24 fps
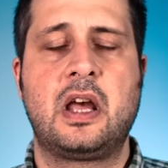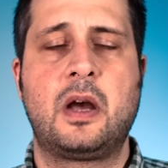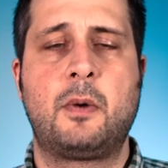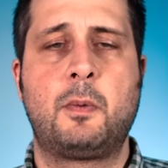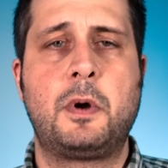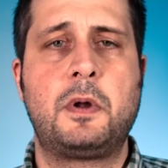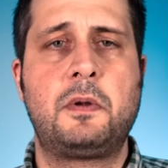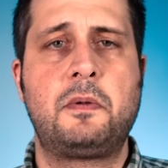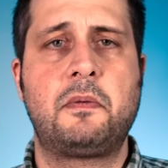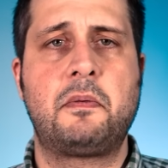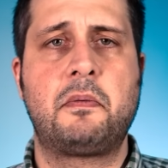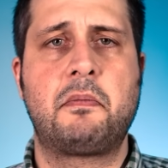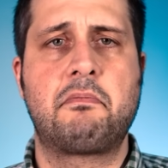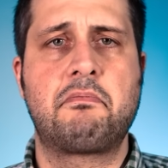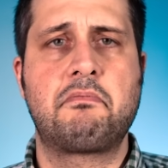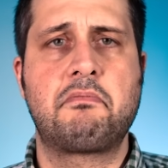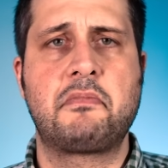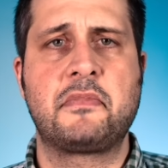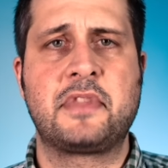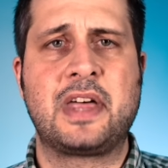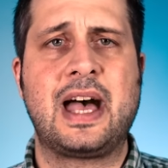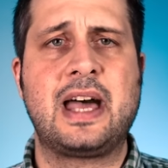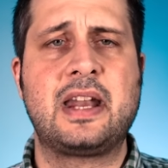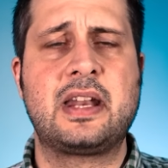well,
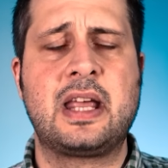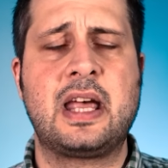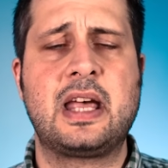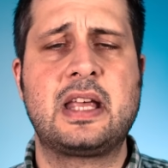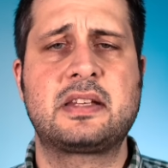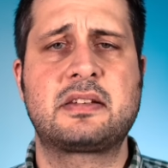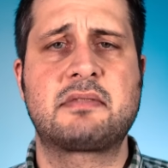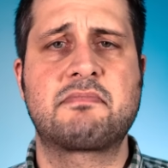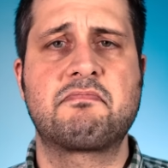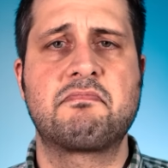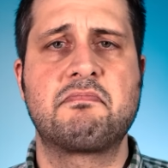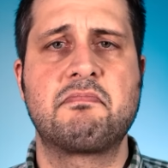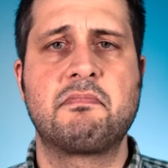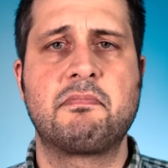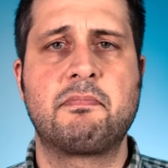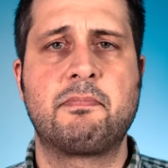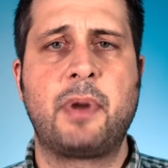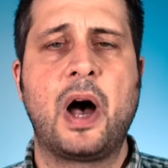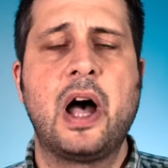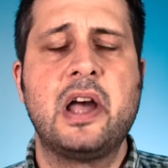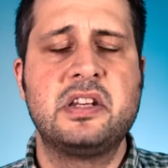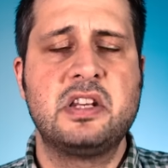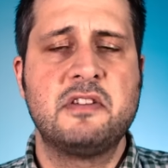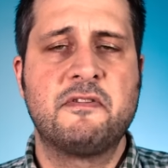that has,
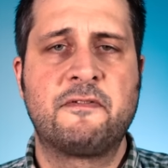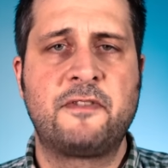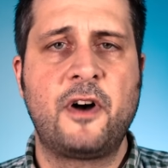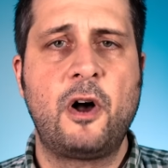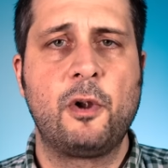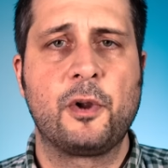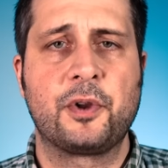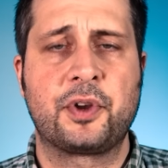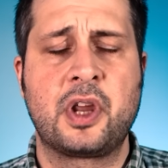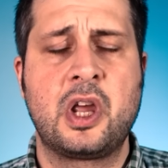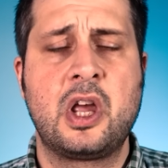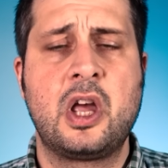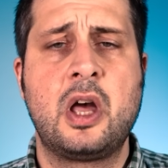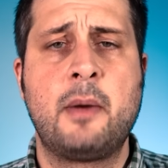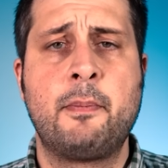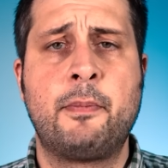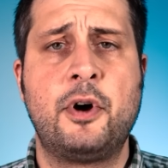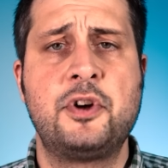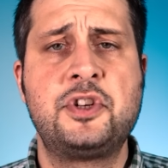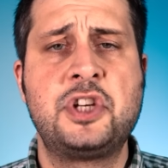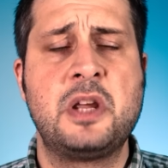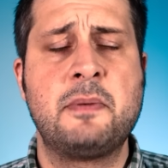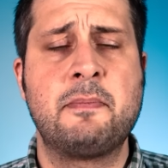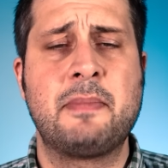by default,
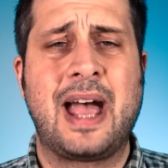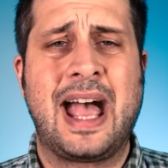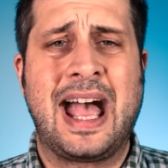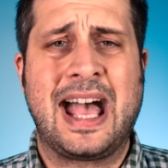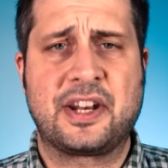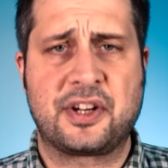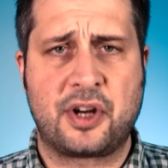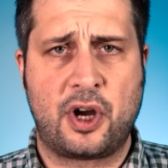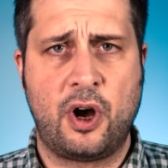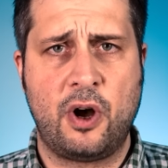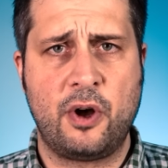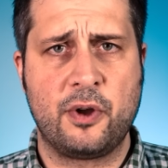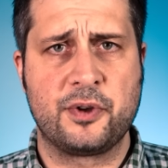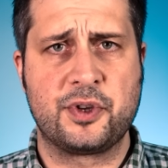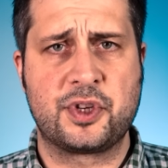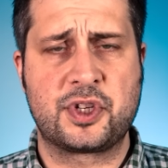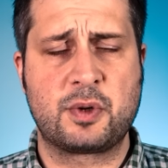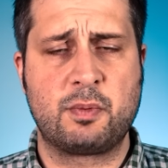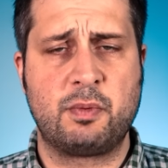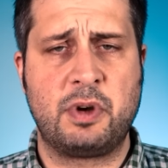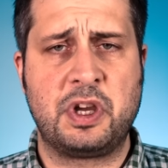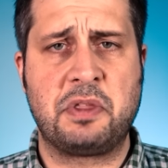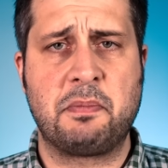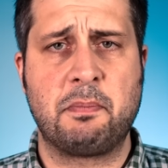put him at
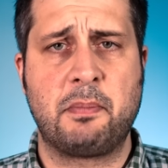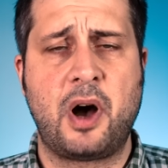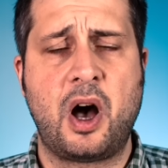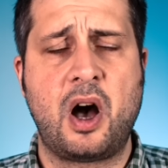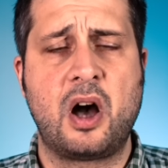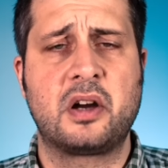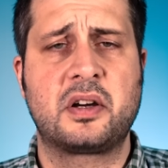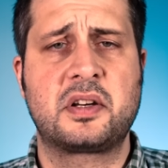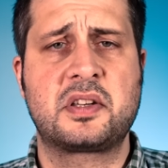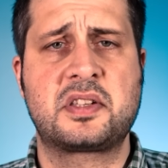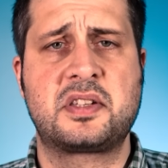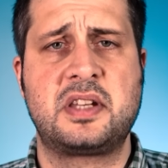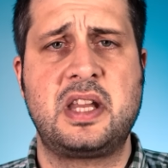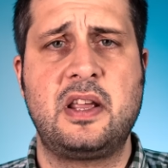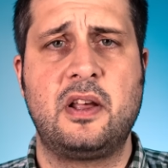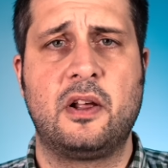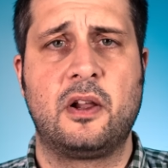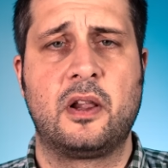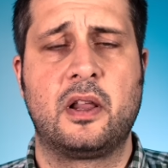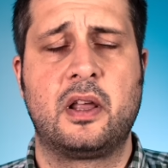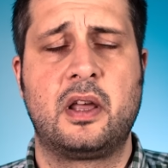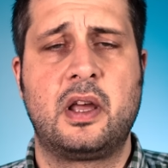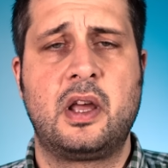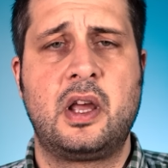odds with Mark
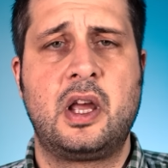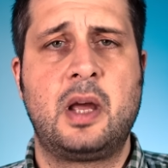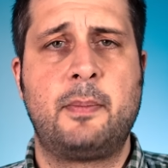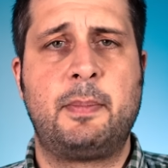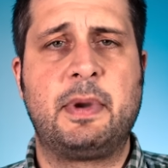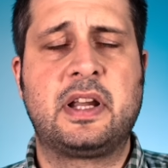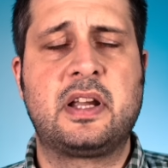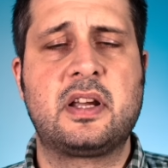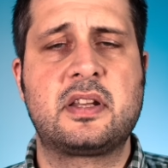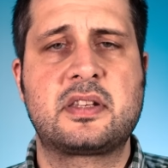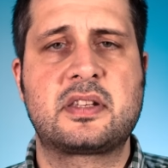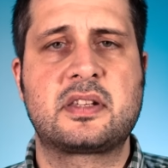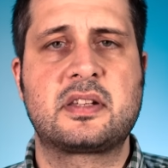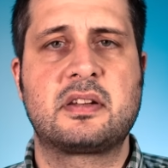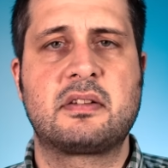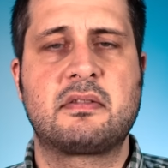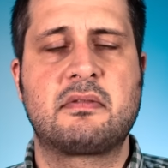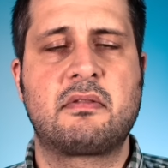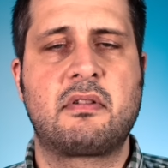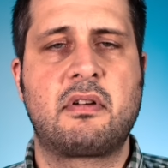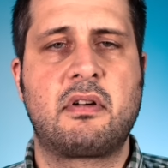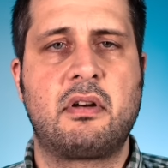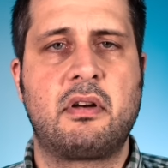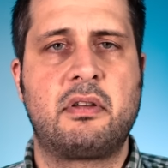Steele, because
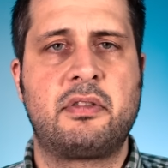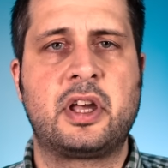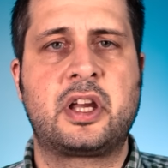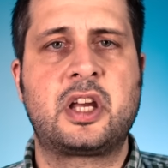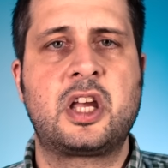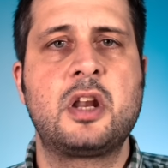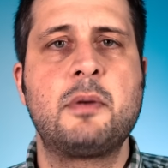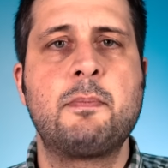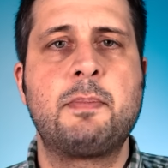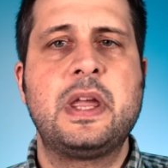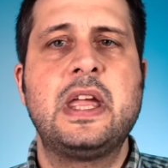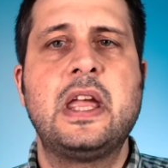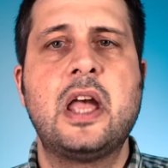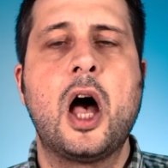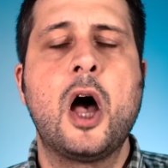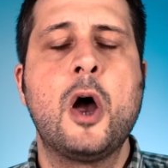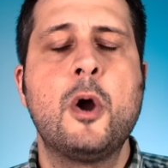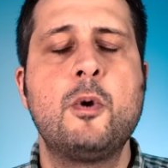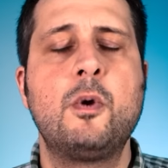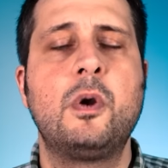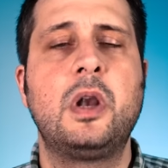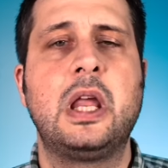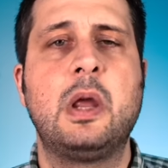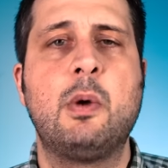there can be
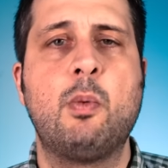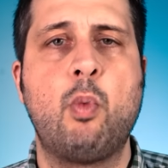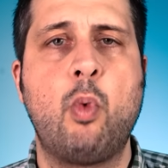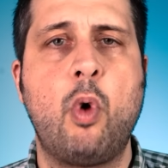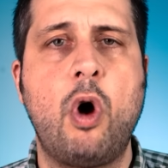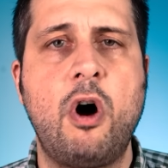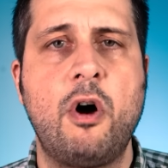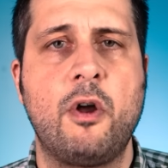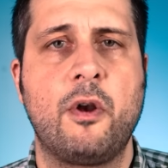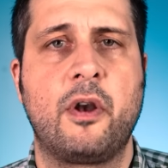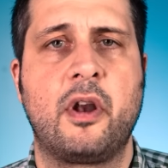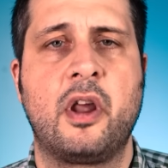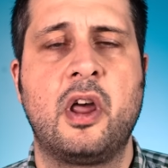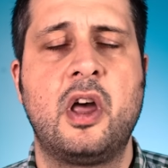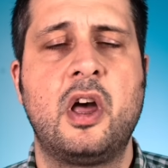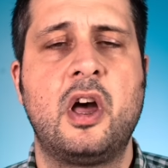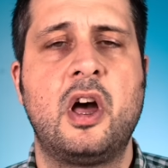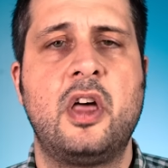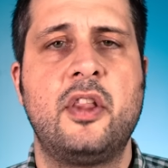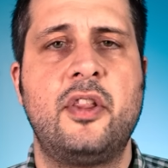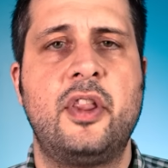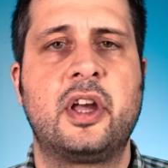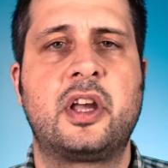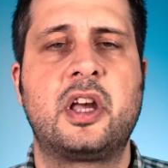only one.
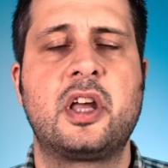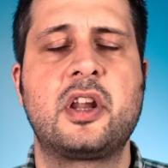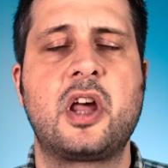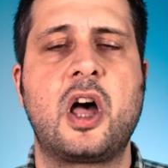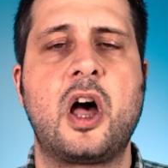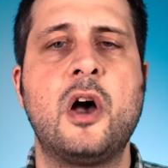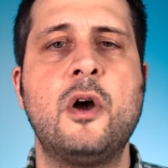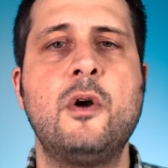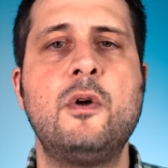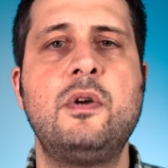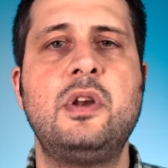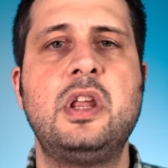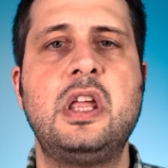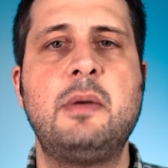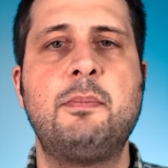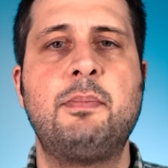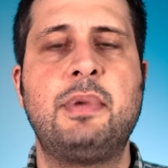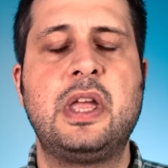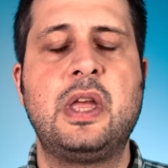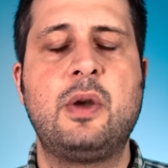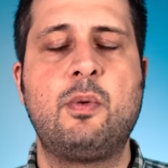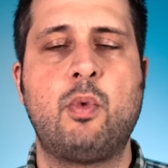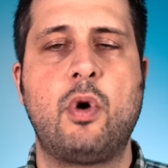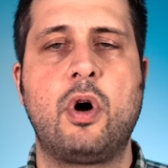There can only
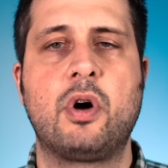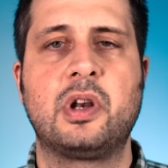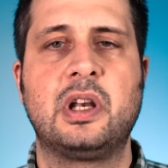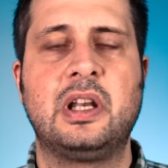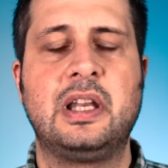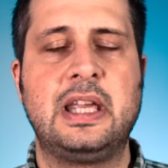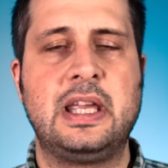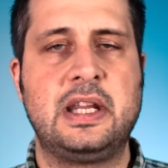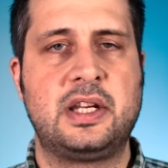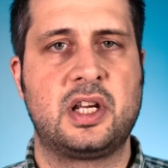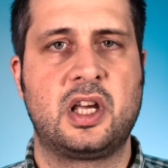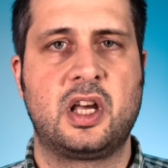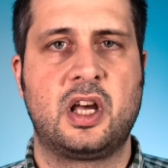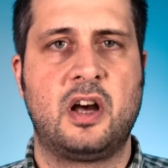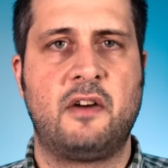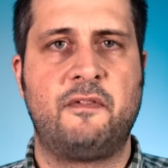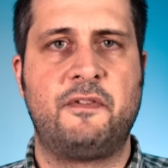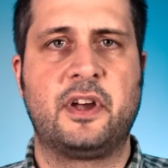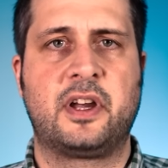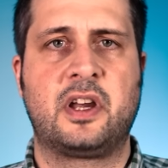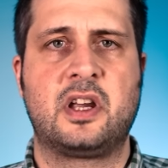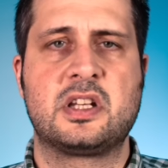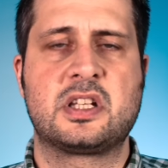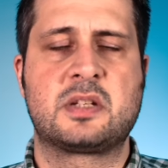be one leader of
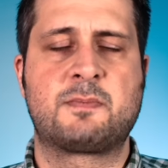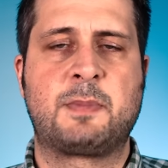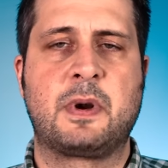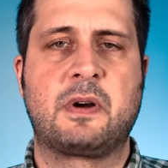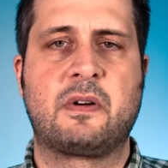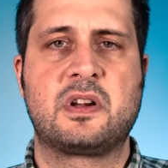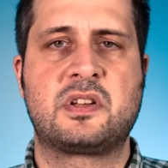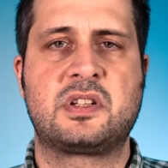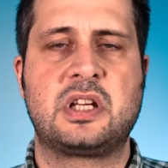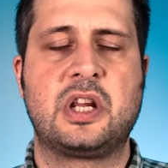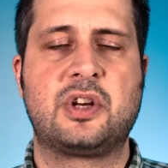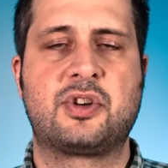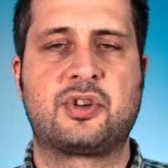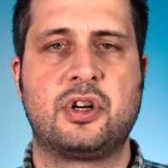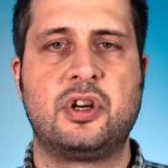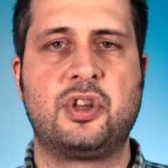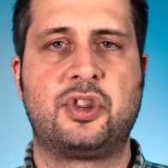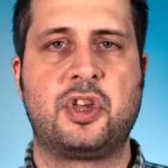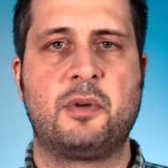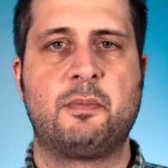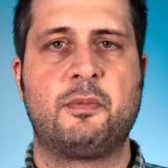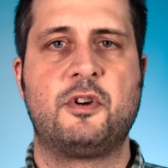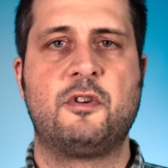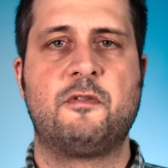the conspiracy
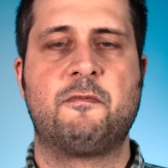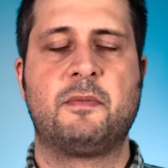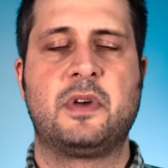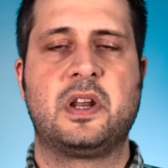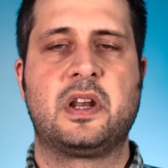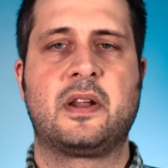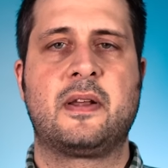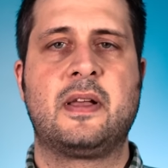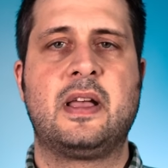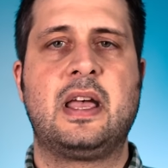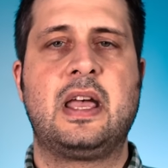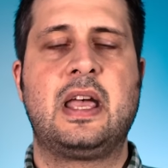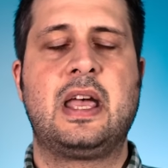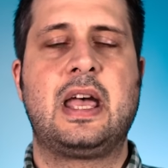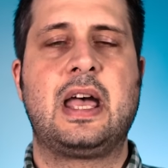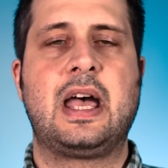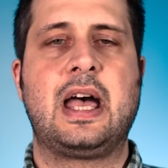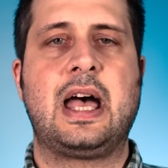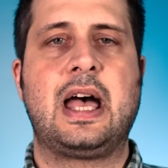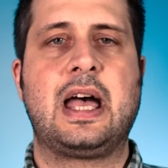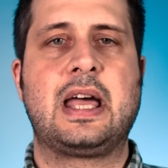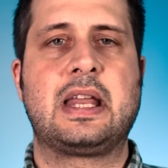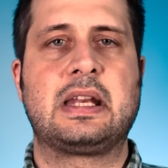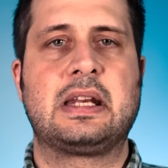truther movement,
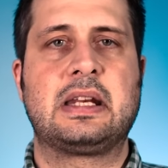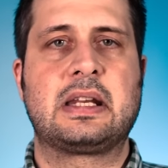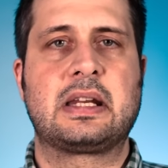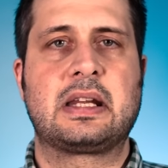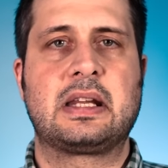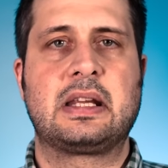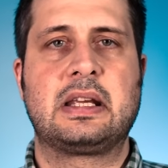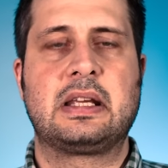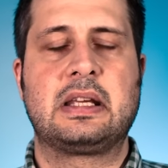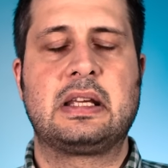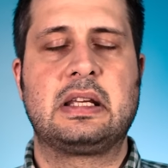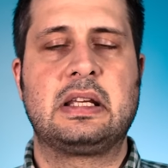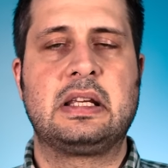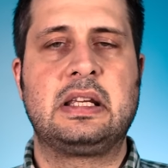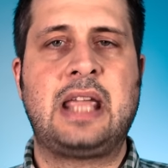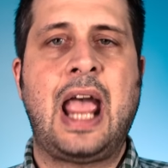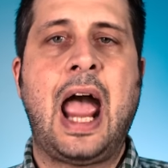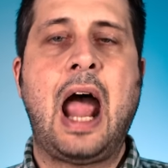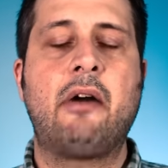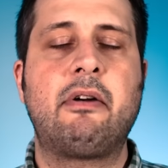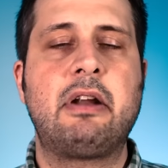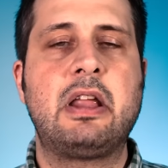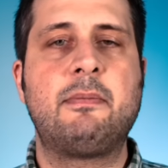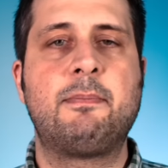and
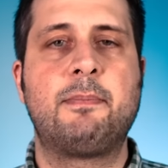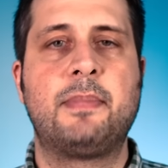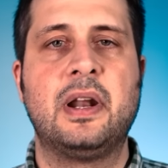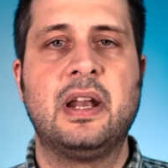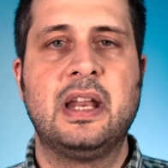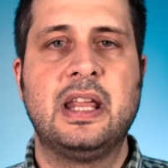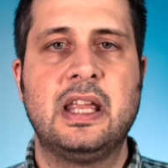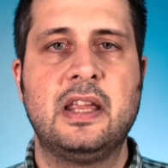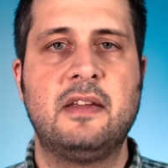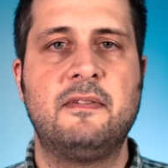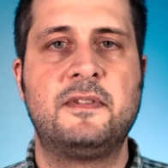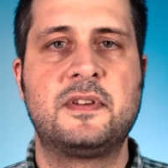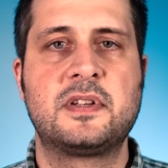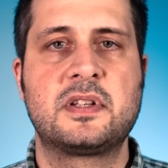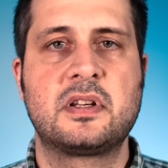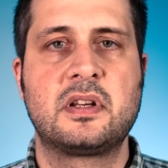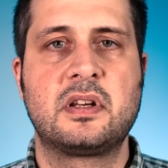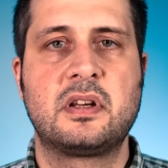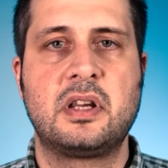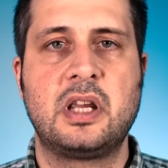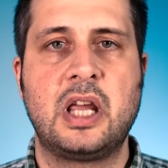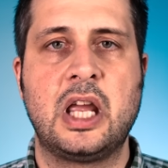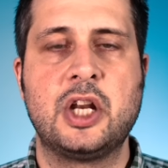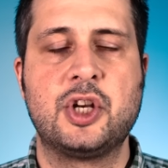Gary believes
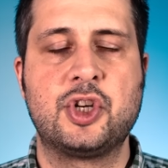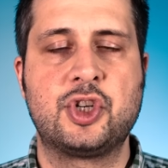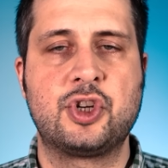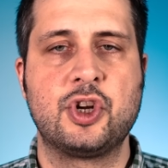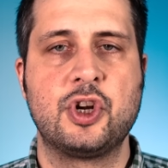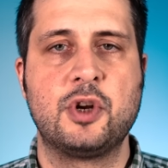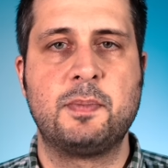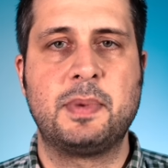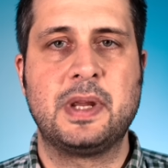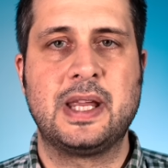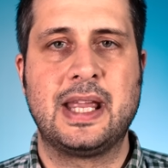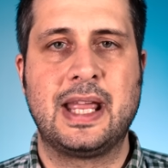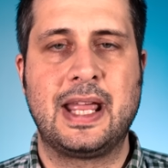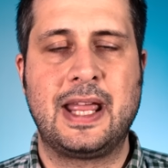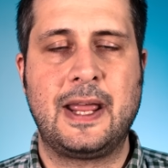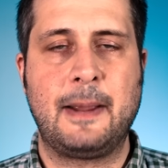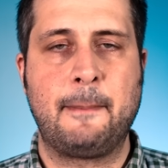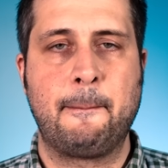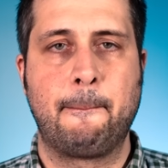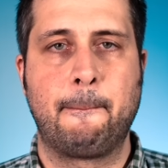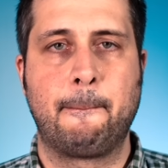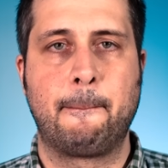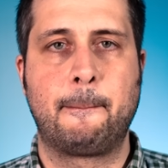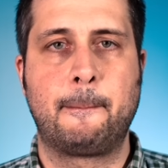it should be
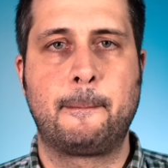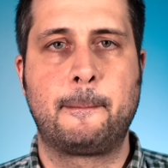him.